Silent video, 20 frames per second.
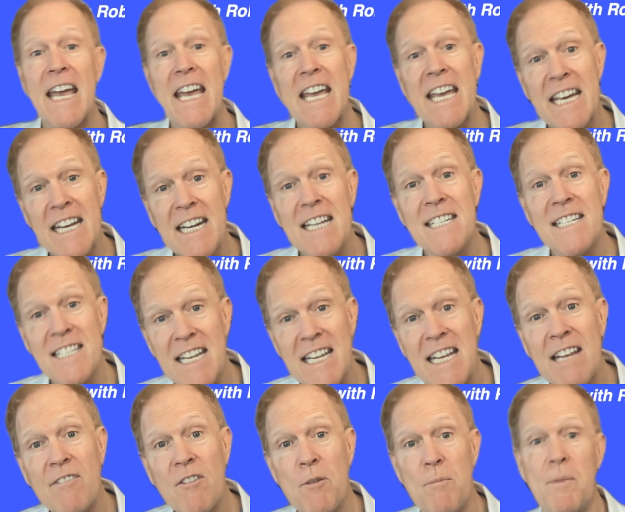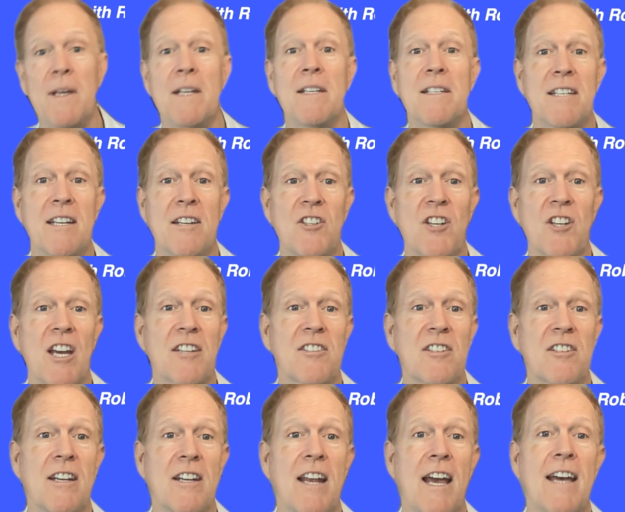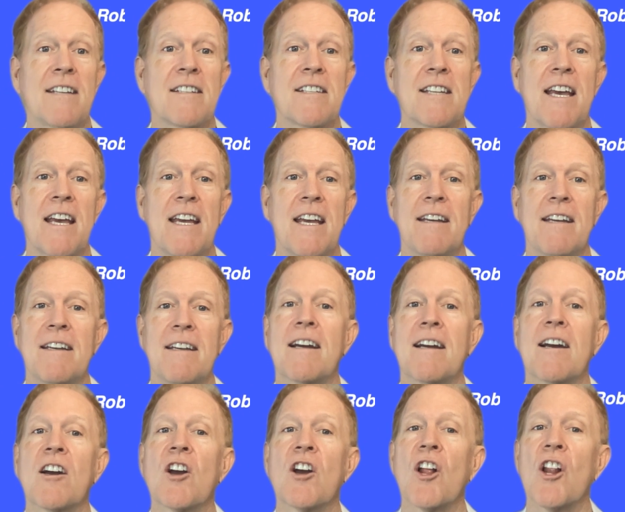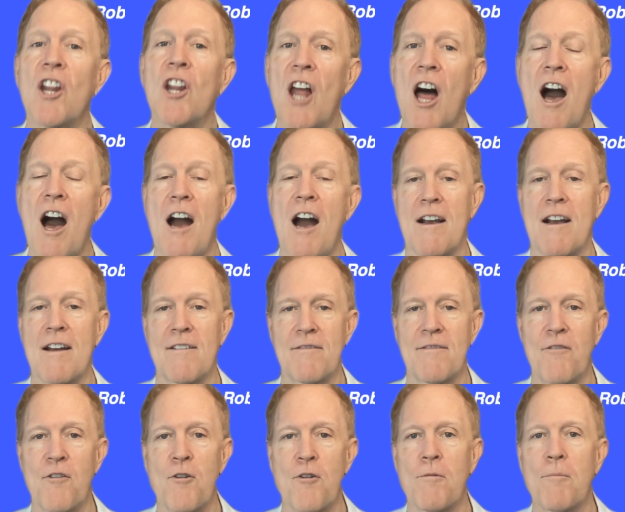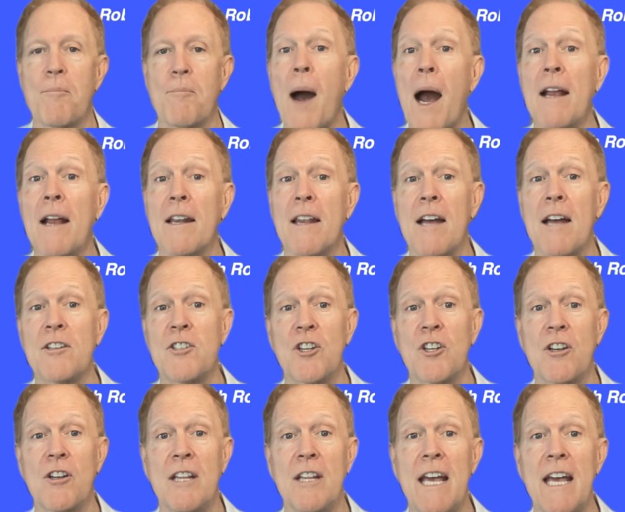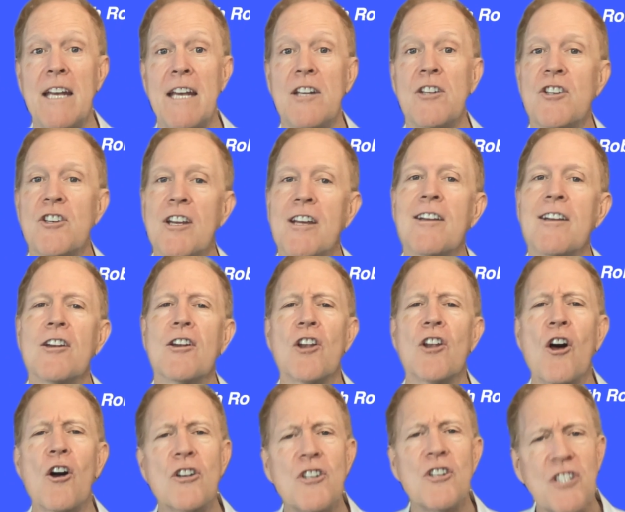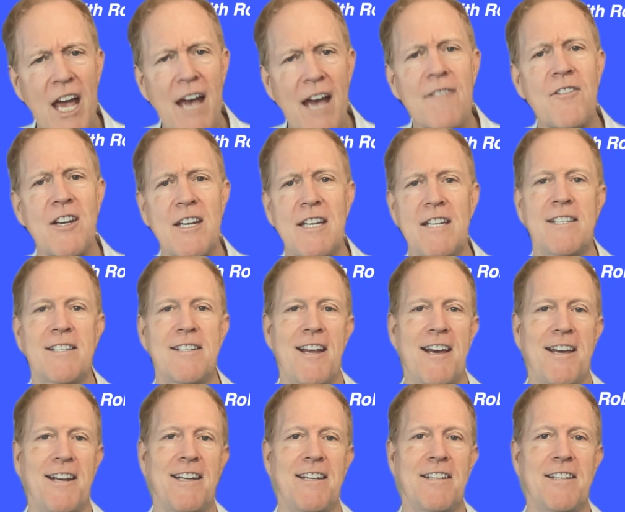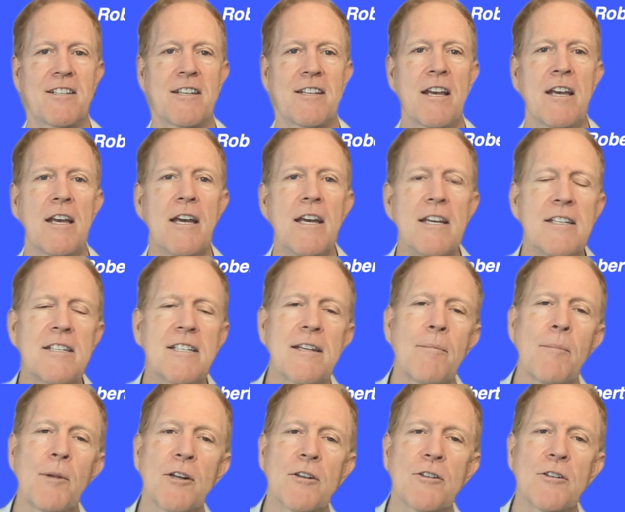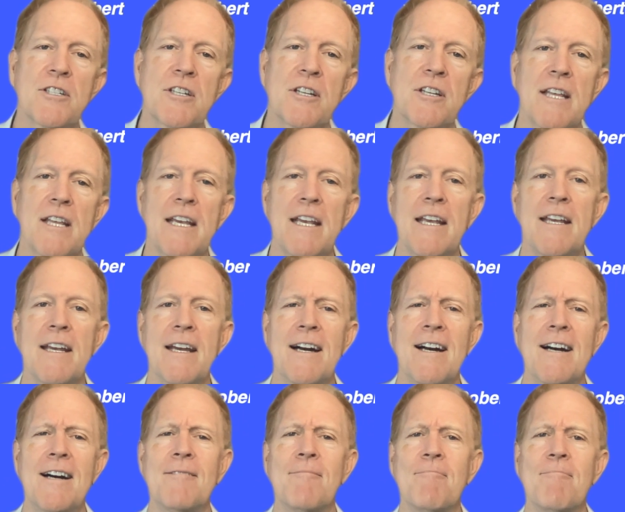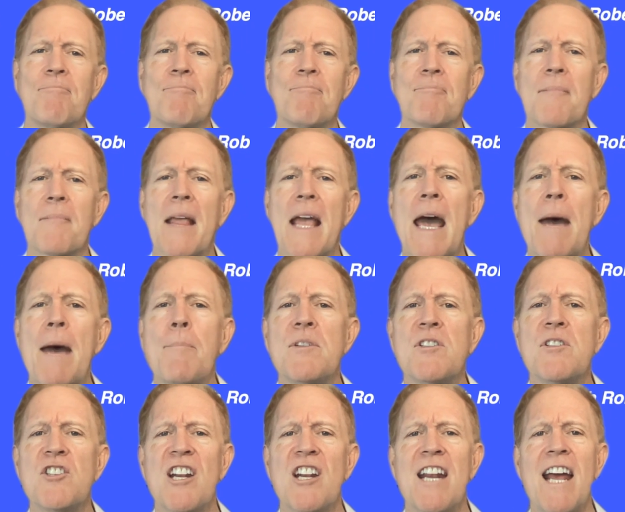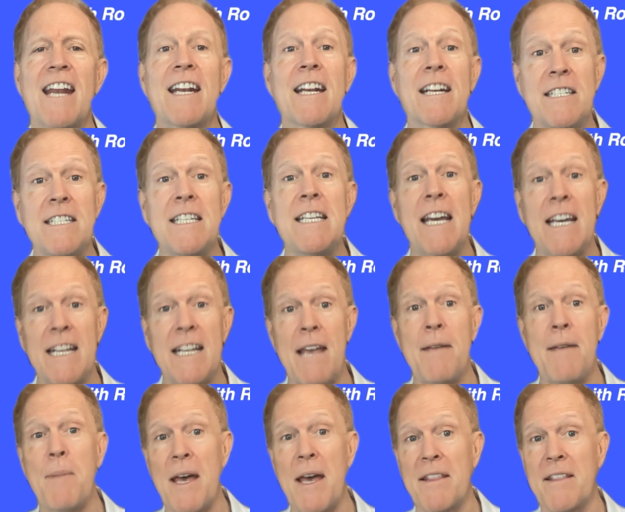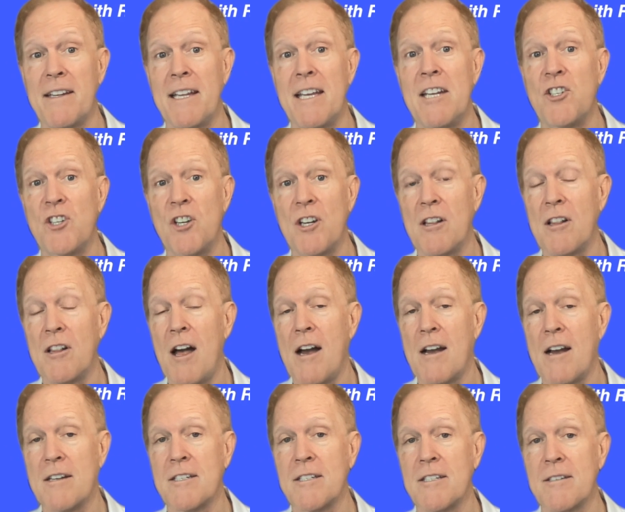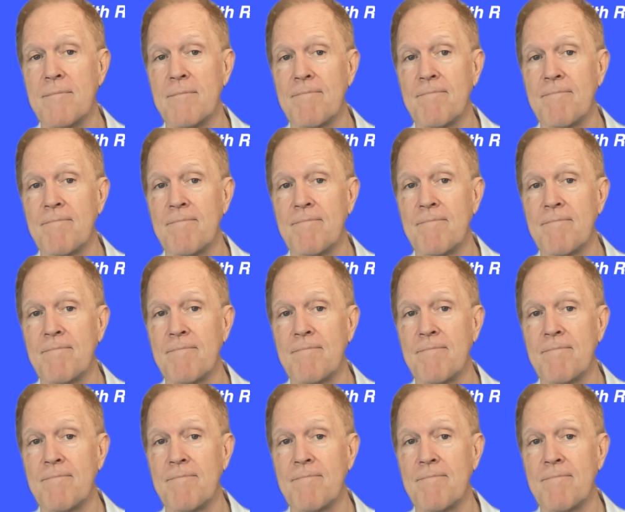It has even been suggested as a clock for biological age in longevity studies, similar to the um, epigenetic DNA methylation clocks.